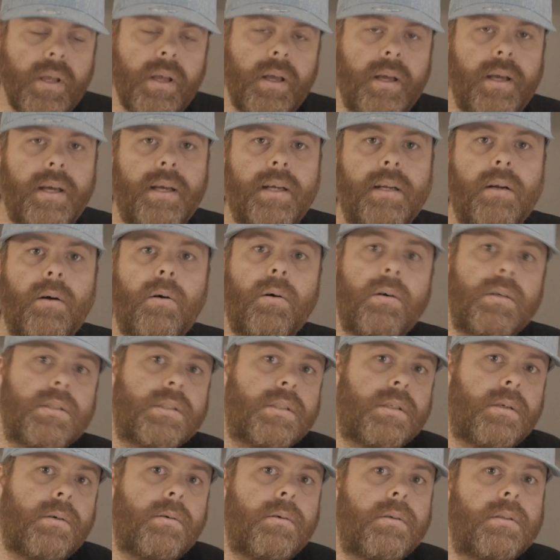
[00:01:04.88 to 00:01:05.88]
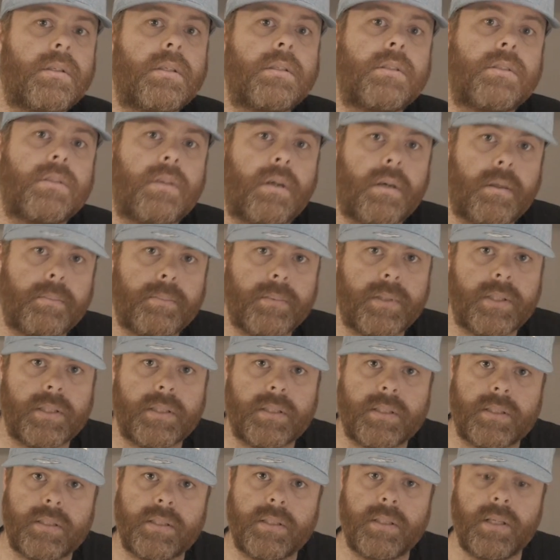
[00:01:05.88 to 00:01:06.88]
and also the
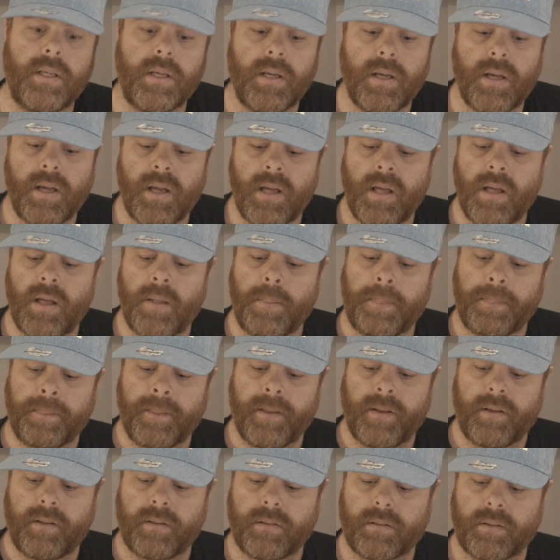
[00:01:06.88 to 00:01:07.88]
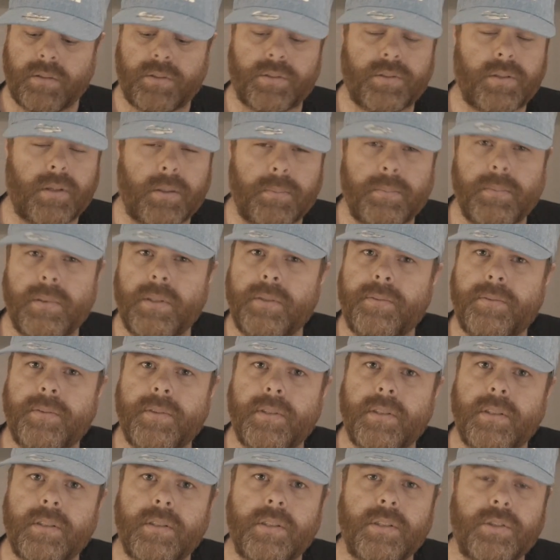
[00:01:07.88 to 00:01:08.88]
sharpness. The
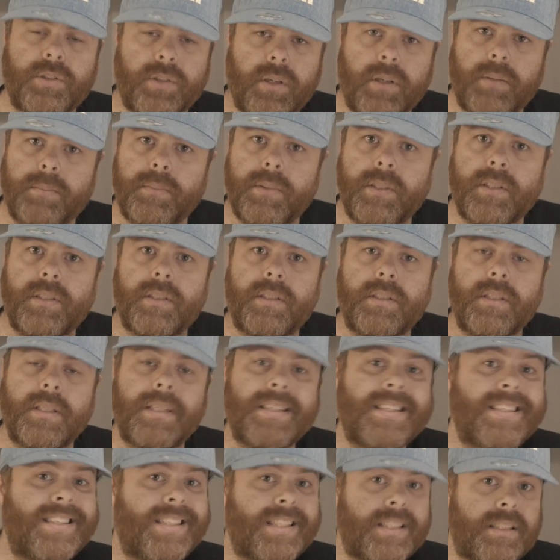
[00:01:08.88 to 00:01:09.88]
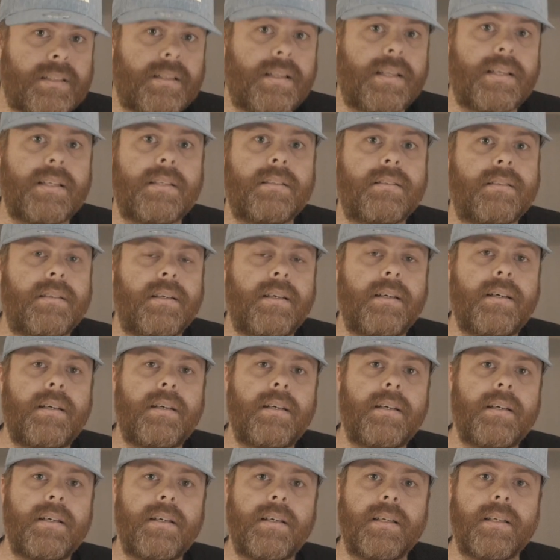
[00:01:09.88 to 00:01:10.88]
sharpness in this lens
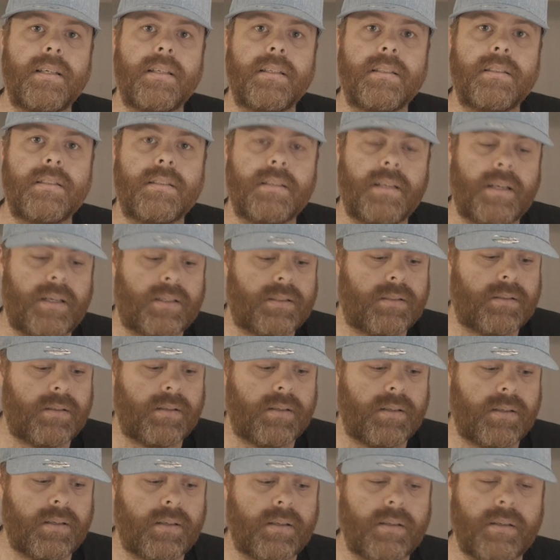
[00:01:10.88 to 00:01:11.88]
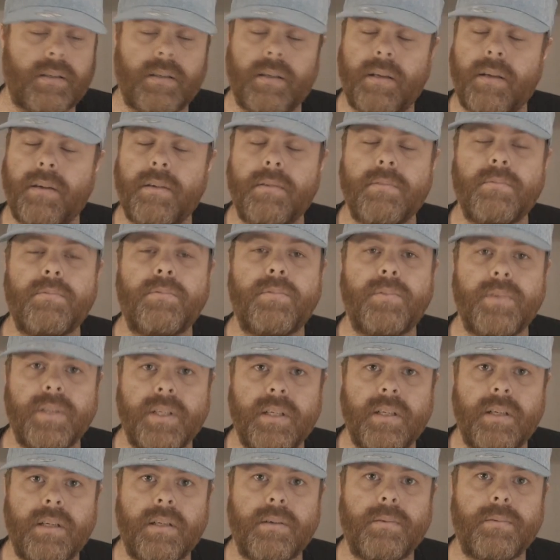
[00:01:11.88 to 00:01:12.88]
here is actually
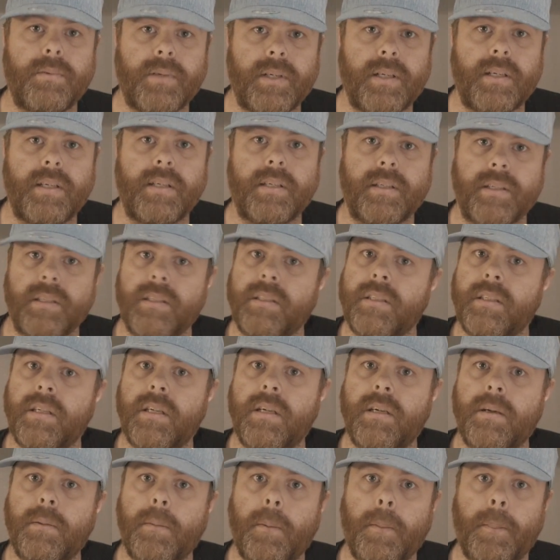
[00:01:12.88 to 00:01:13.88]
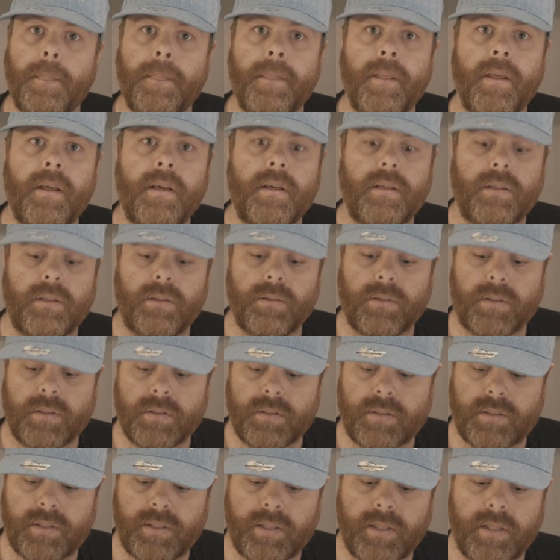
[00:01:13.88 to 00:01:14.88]
really good. You can
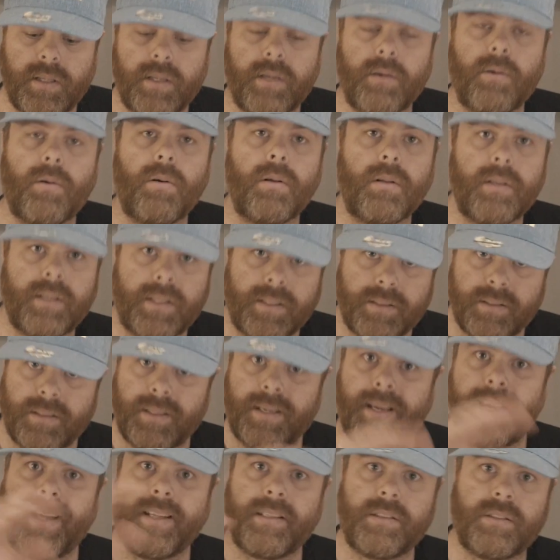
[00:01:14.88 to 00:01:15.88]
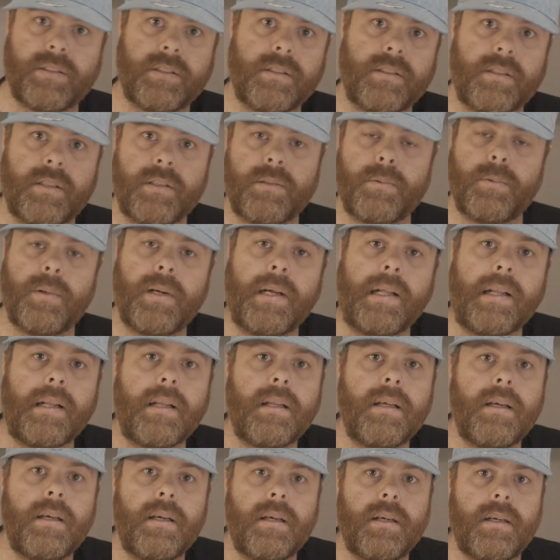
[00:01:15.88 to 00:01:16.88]
see it all in the edges as
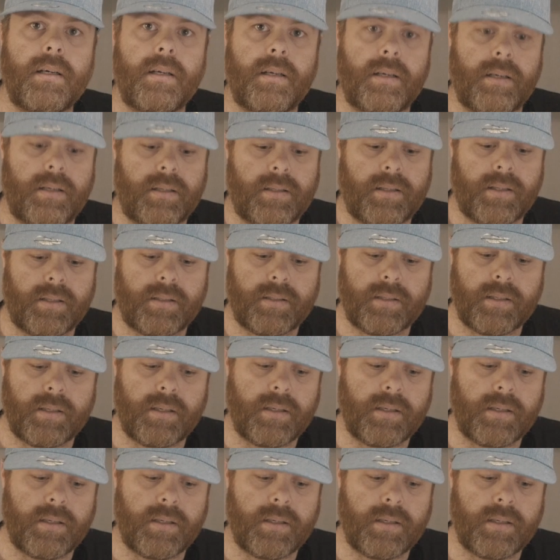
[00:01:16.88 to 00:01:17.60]
well. That